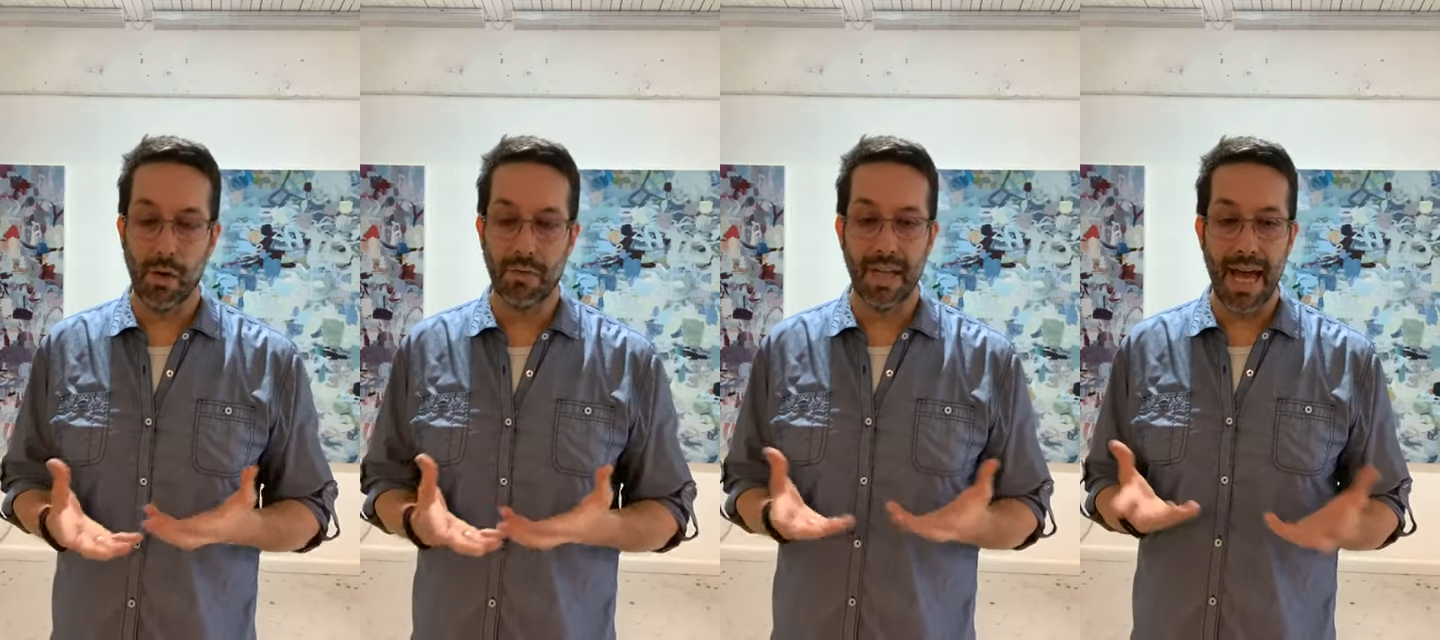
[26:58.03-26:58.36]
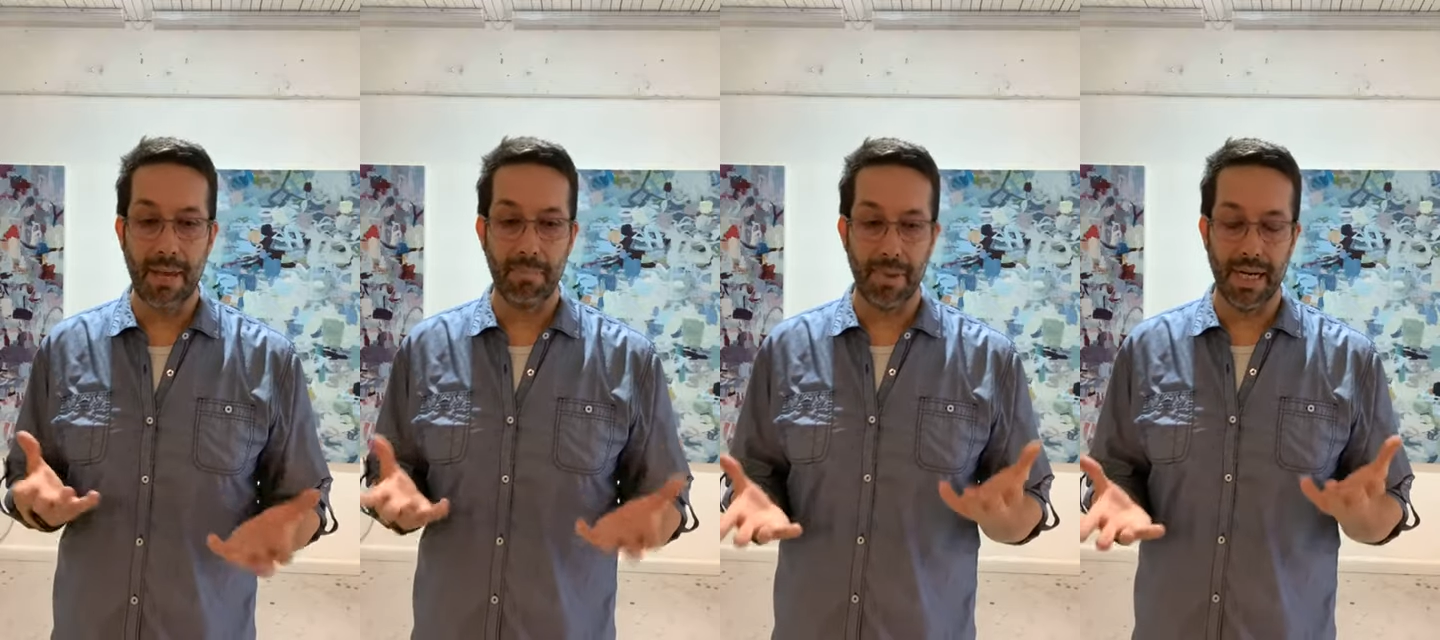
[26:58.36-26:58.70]

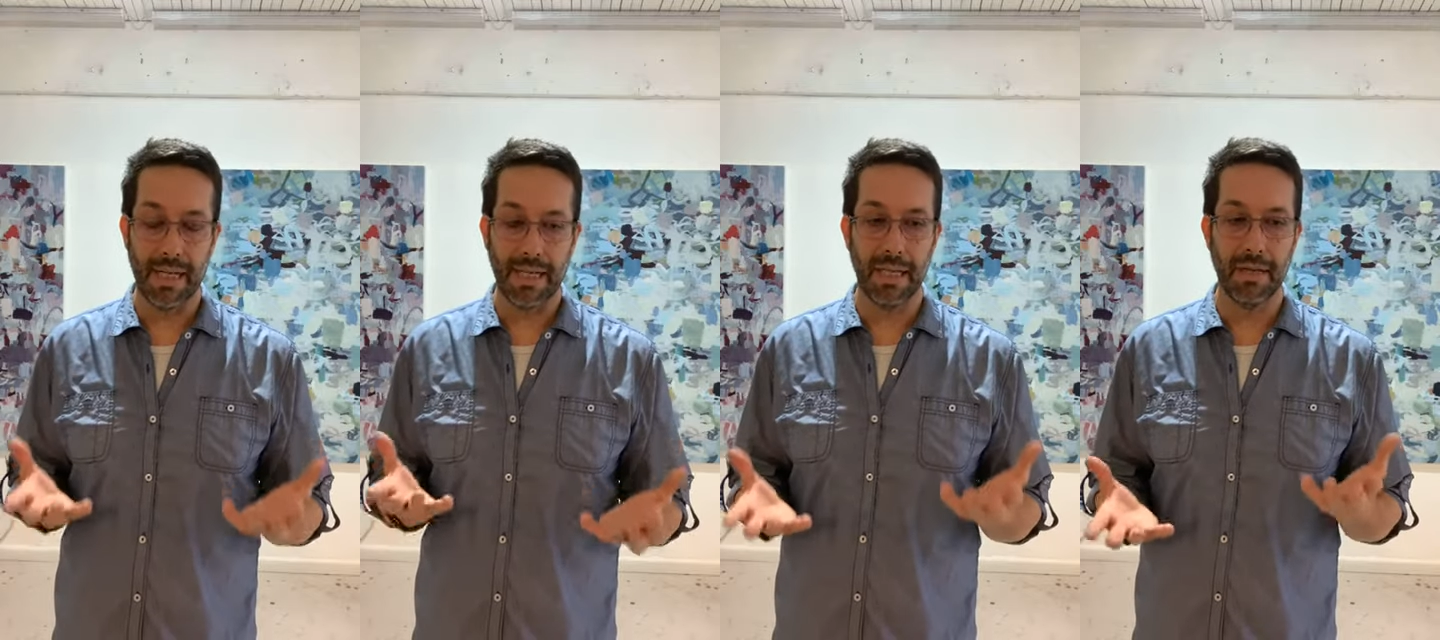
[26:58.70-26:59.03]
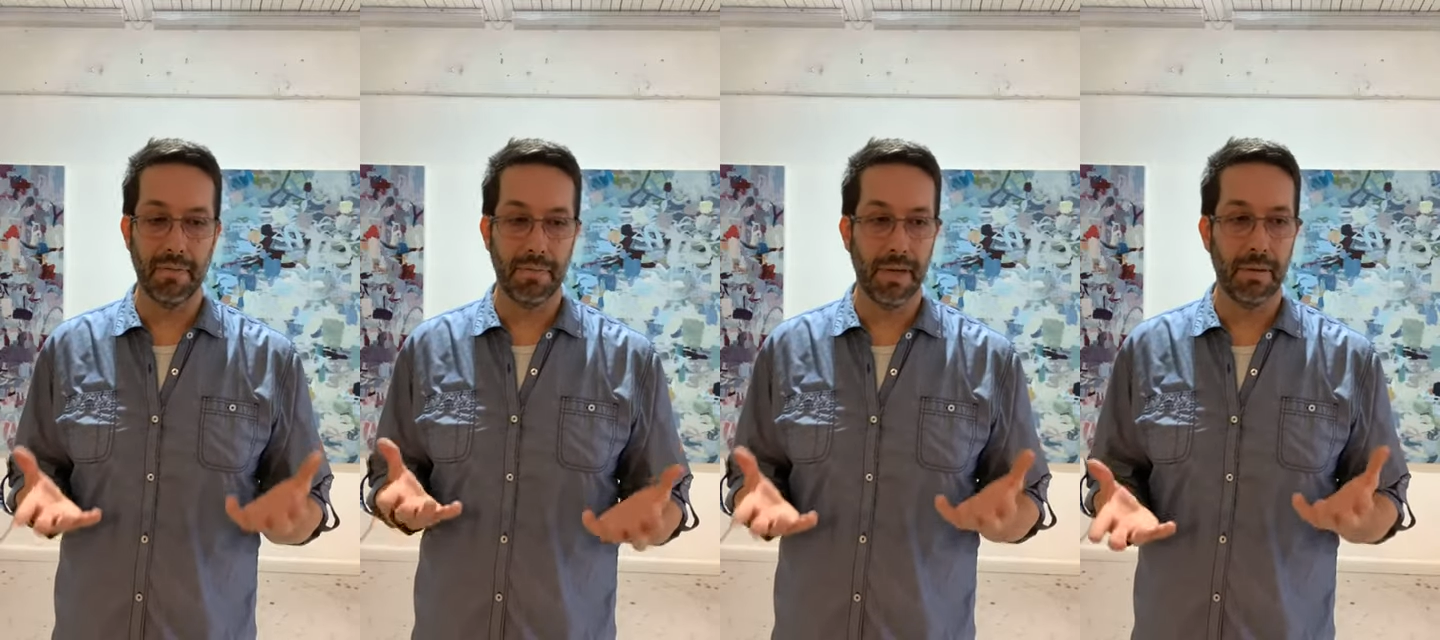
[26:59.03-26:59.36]
overlap, but I get
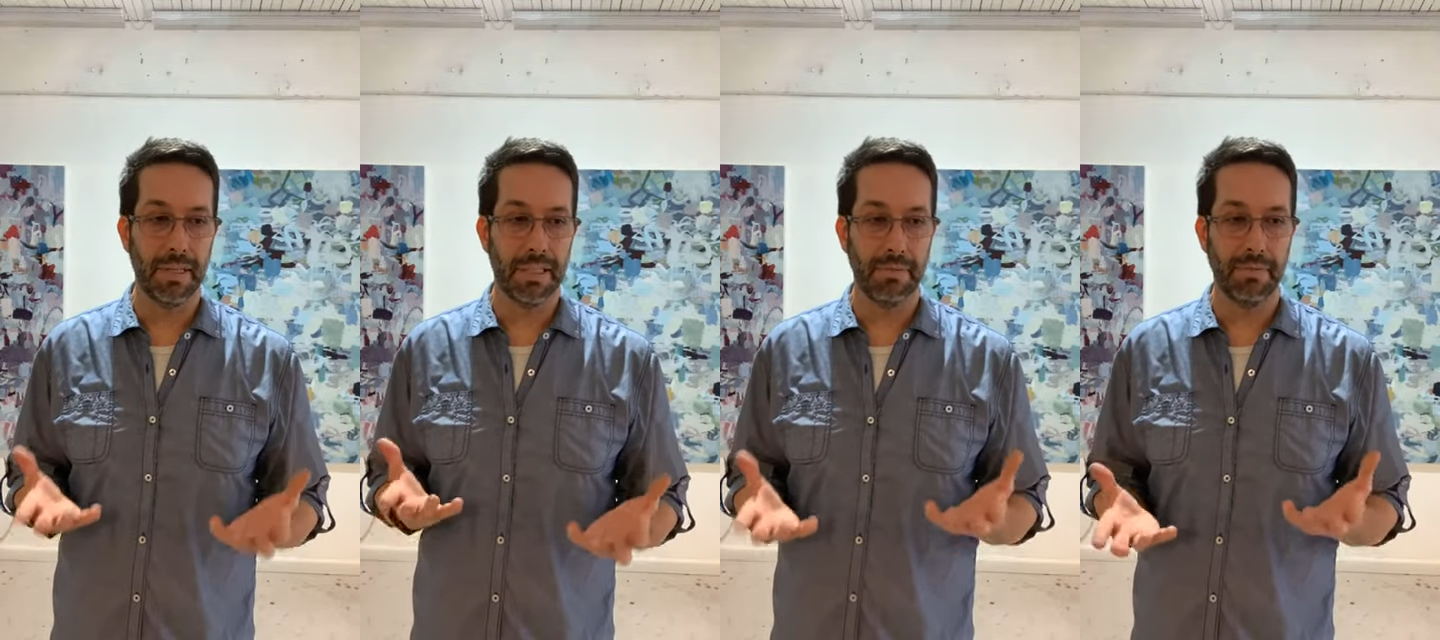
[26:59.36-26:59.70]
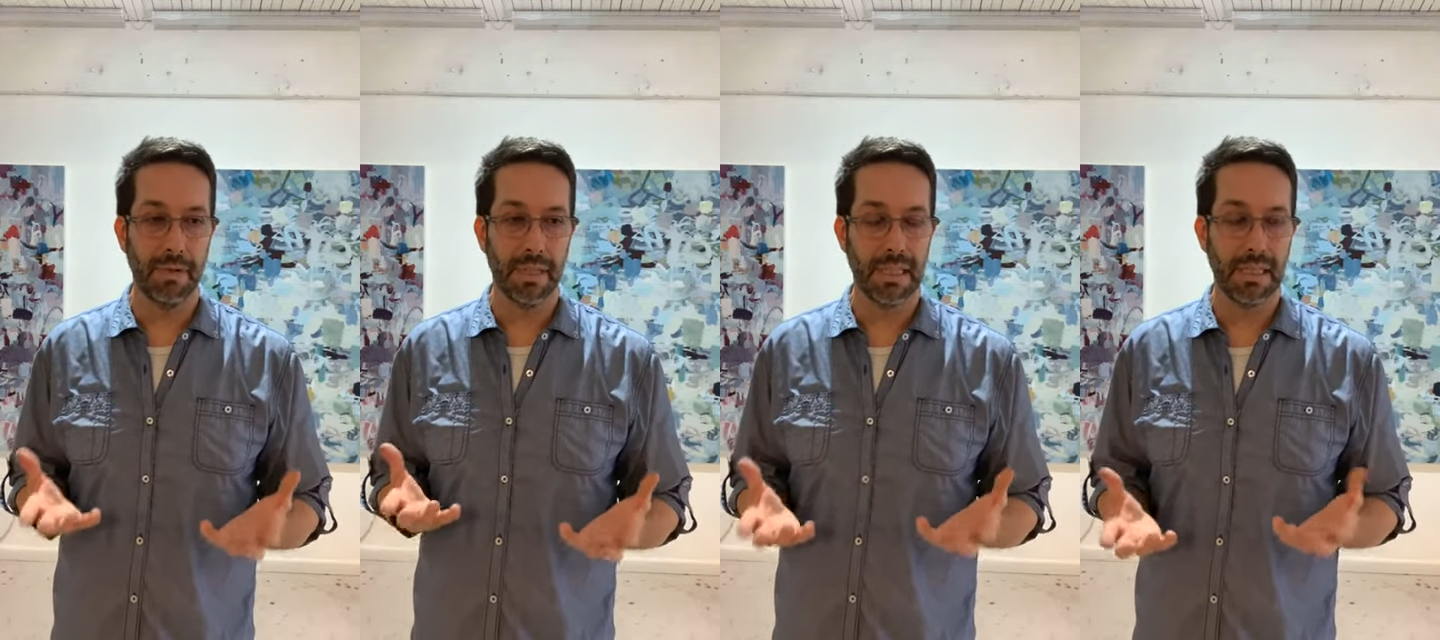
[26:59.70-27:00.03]
very
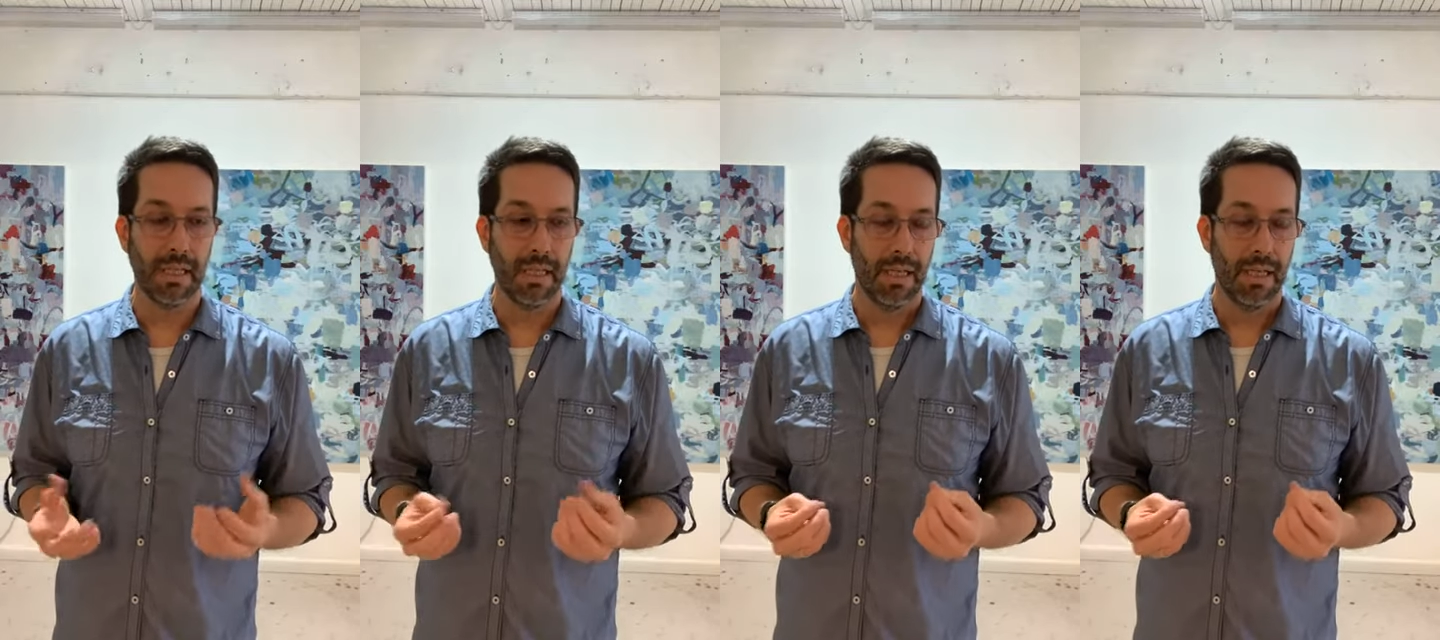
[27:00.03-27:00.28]
different